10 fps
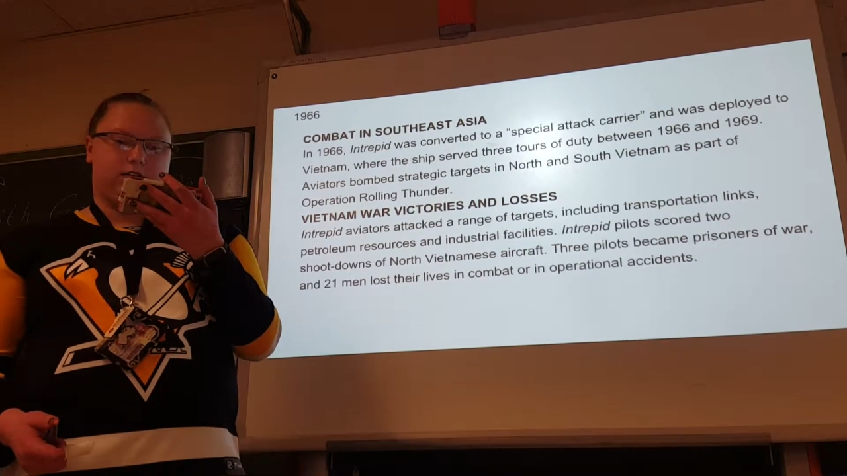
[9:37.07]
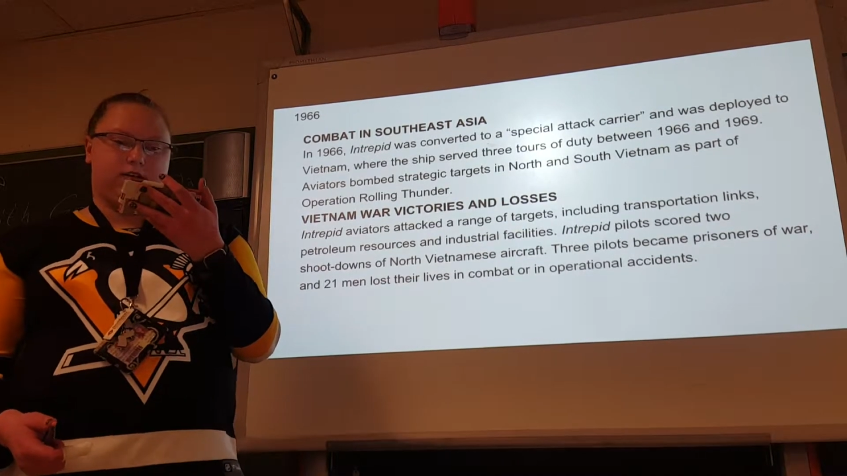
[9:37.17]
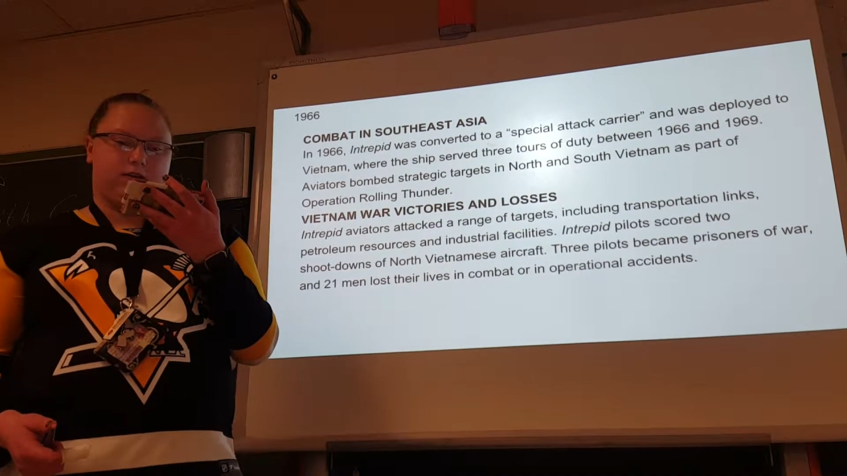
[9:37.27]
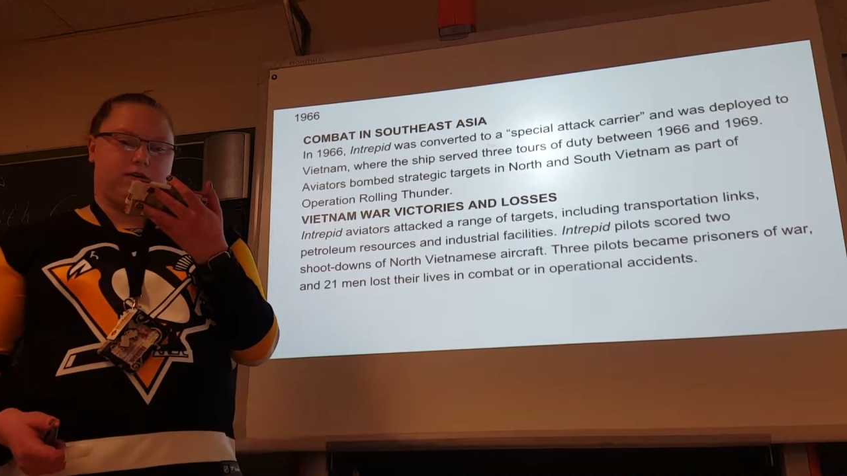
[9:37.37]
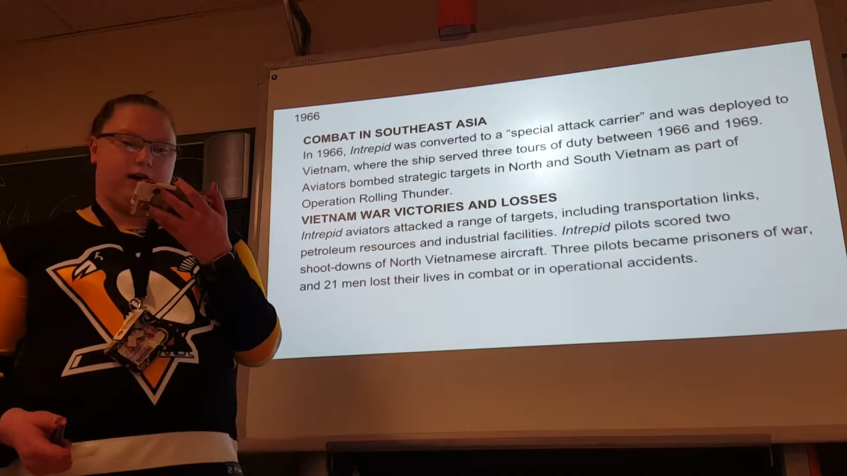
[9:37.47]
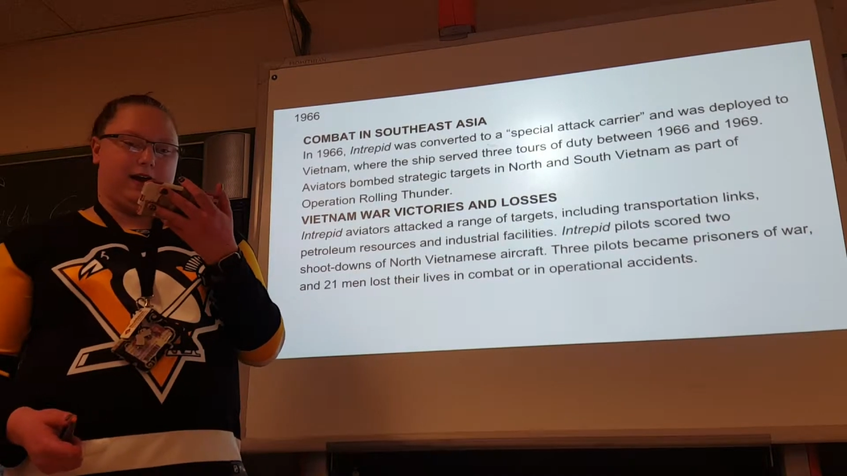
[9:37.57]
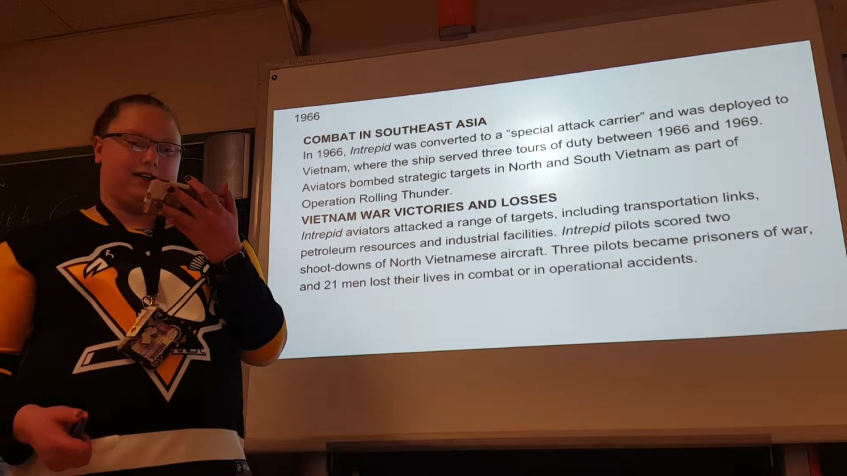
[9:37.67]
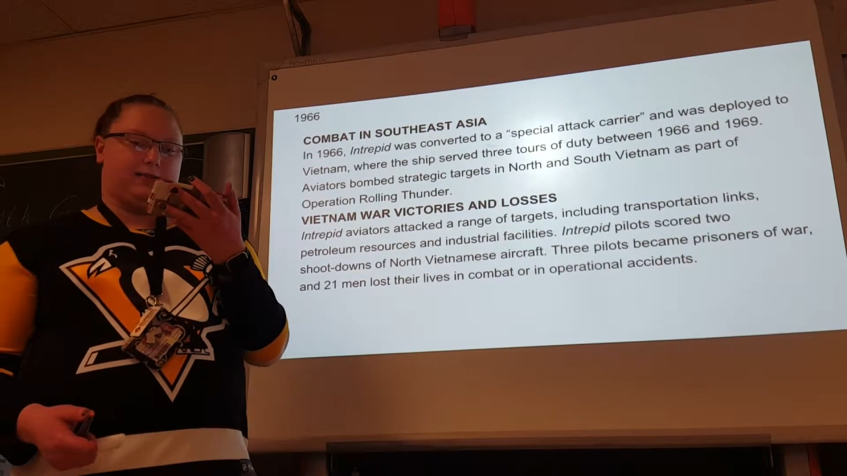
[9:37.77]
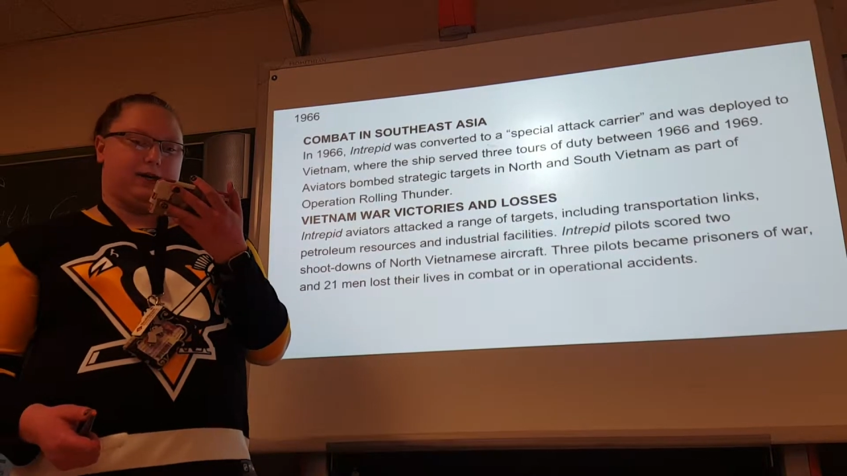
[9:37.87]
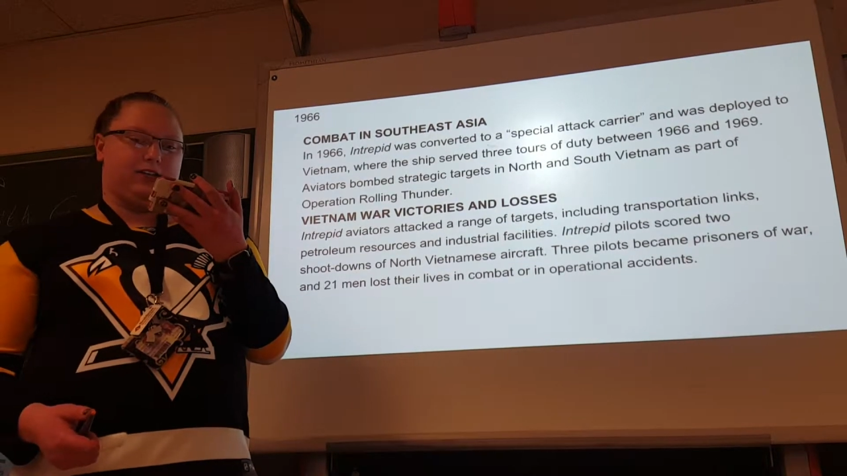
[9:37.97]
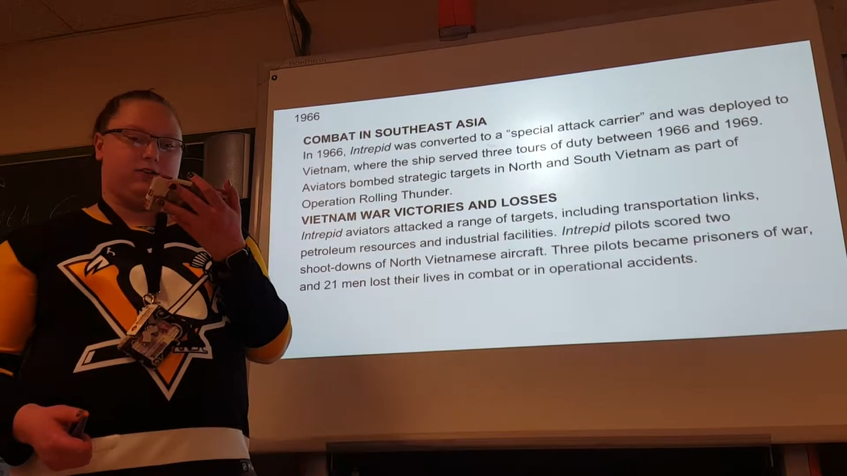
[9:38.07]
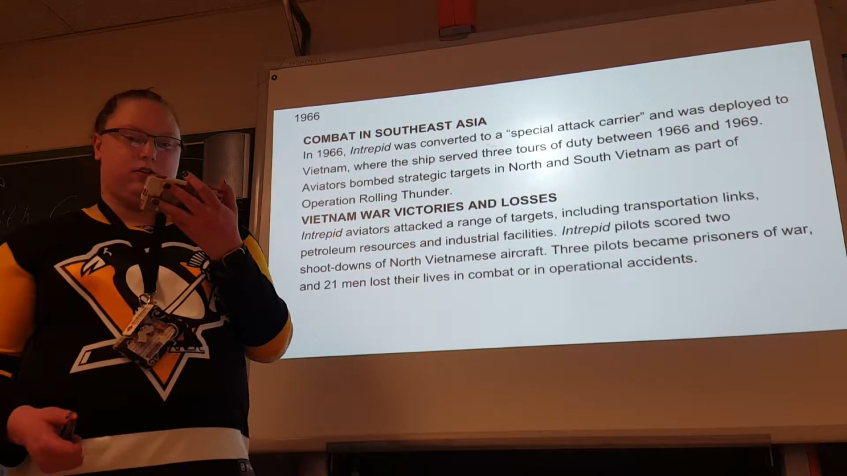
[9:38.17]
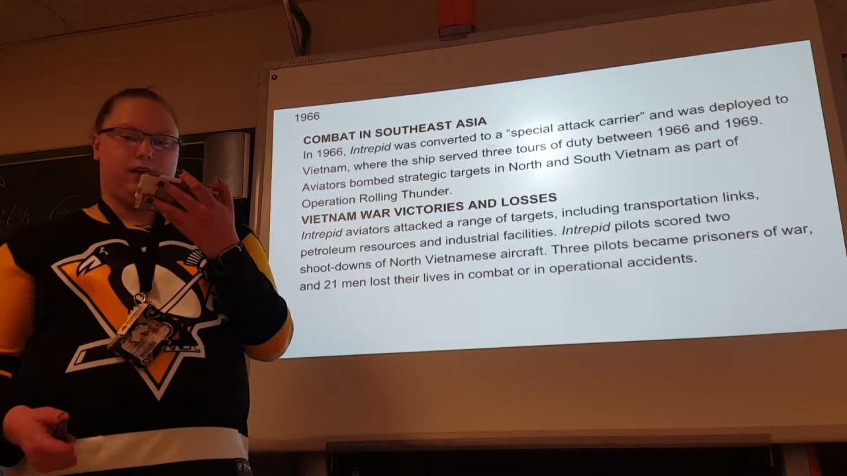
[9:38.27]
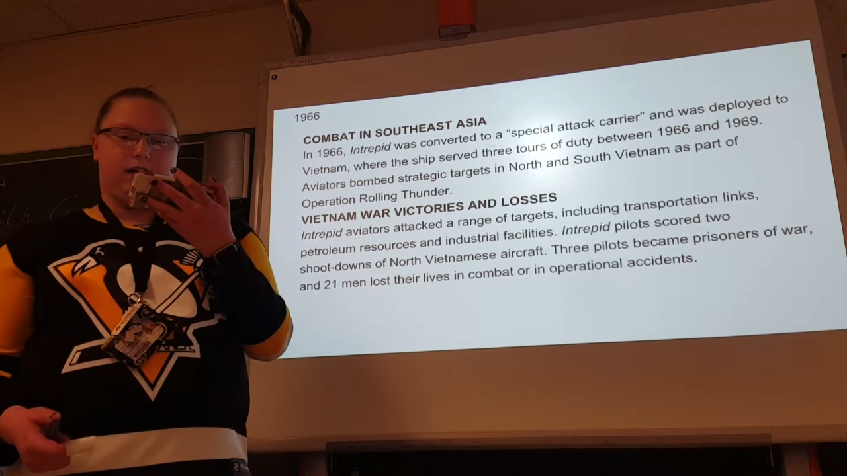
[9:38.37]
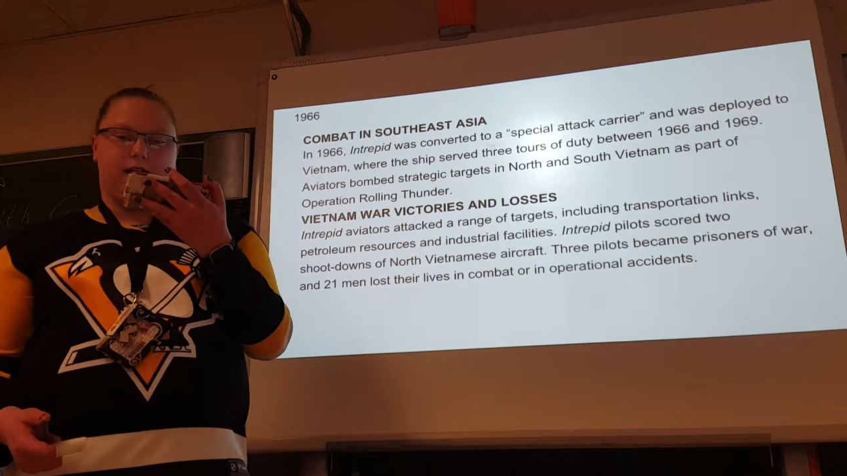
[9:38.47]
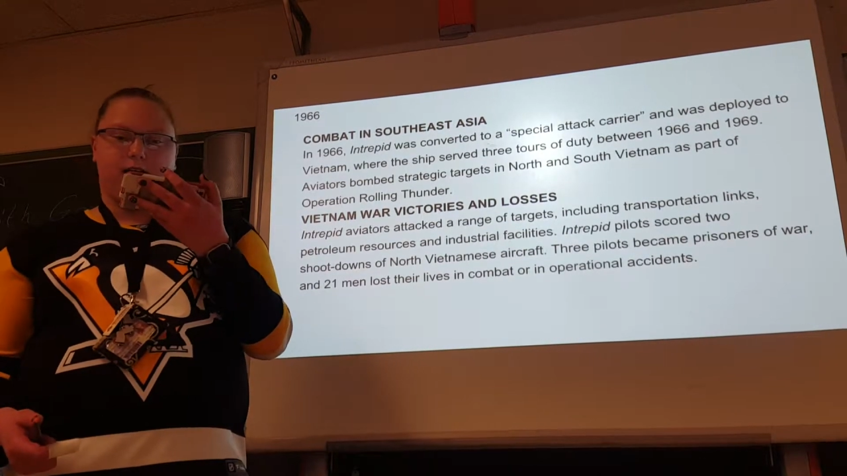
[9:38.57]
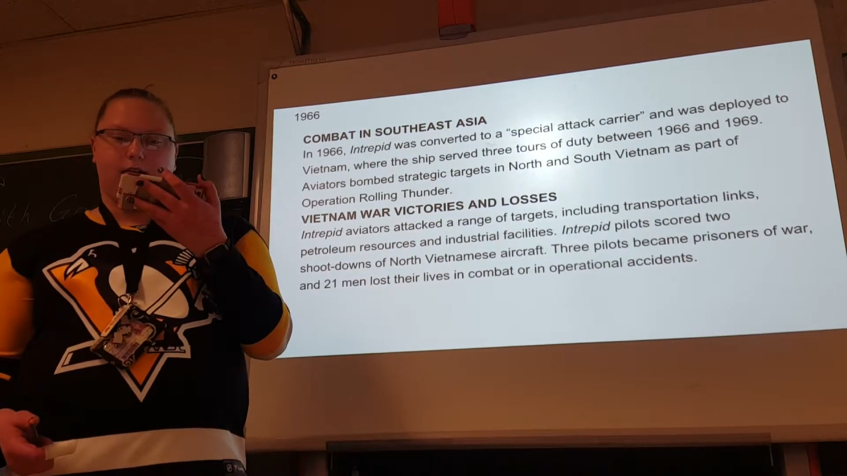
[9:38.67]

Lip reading: to a special